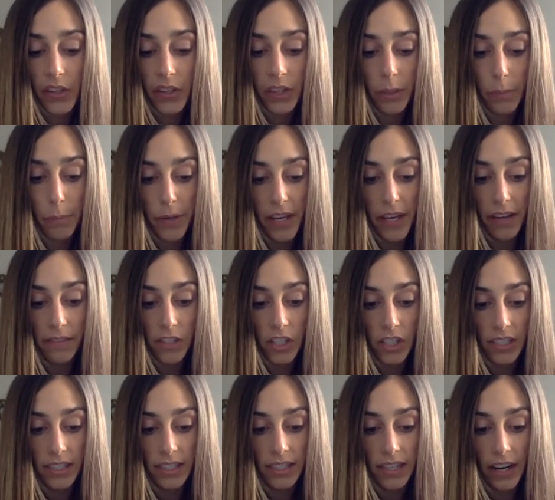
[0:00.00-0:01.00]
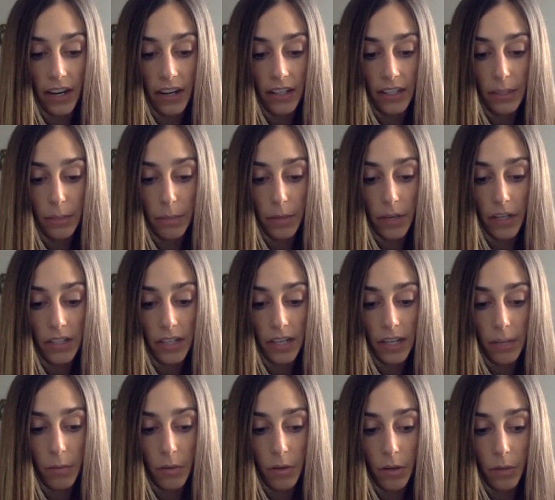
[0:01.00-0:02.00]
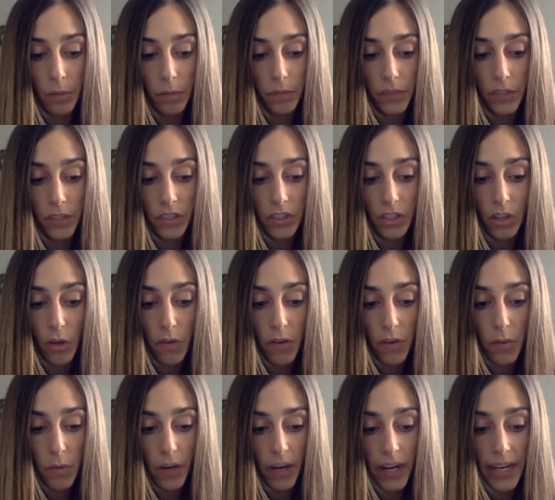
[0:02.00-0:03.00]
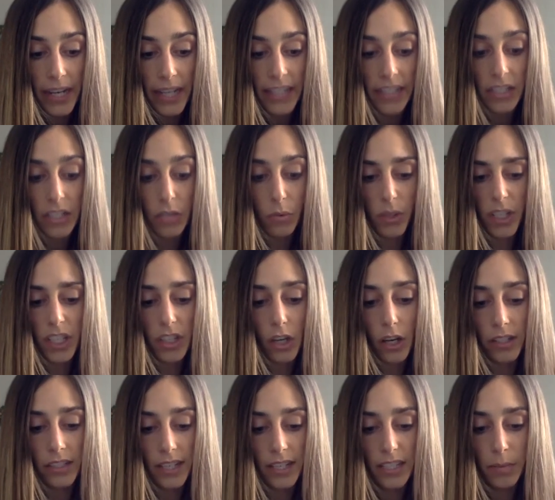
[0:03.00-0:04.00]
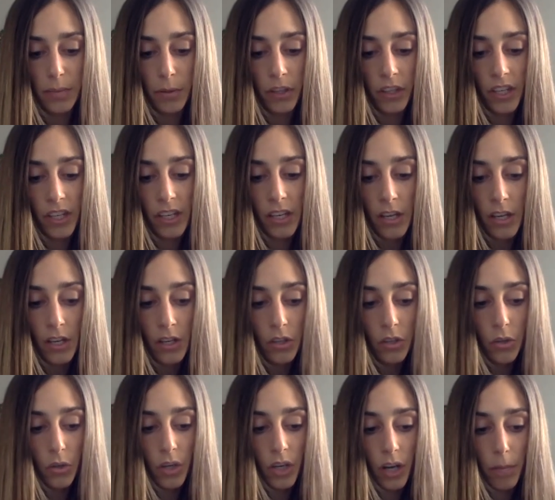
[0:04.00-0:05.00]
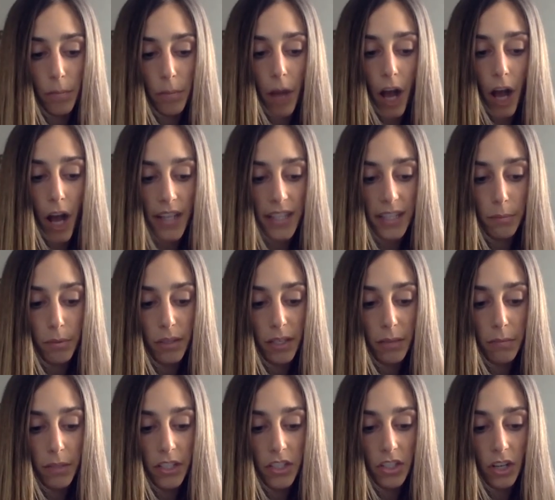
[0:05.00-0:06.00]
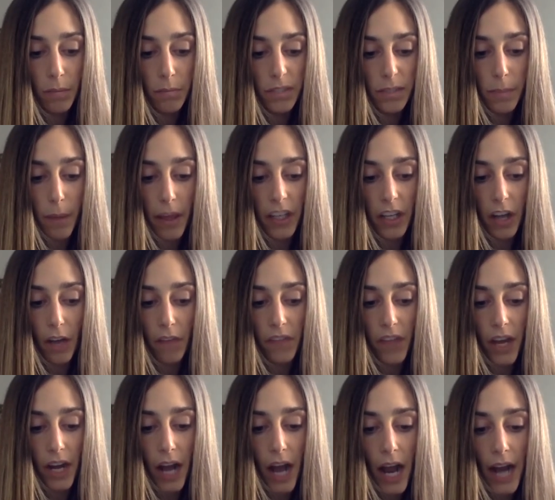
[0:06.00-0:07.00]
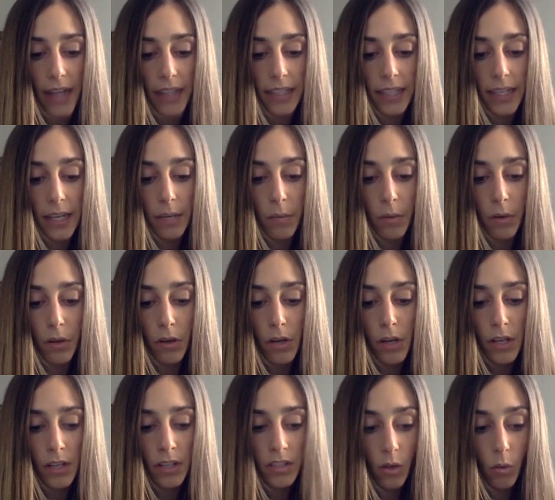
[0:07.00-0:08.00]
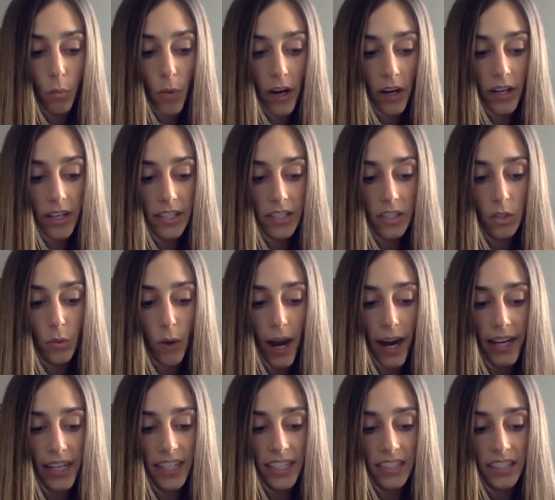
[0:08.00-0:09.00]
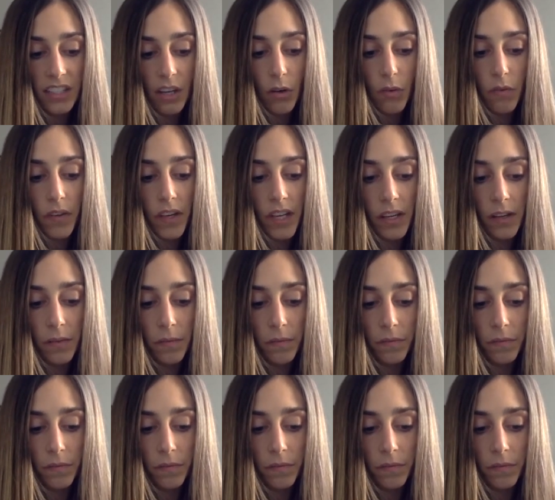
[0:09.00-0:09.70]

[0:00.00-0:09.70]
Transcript: The BFG stared at the bare table. Sophie, where is you? He thought desperately. You cannot possibly be jump-spelling off that high table. So where is you hiding, Sophie?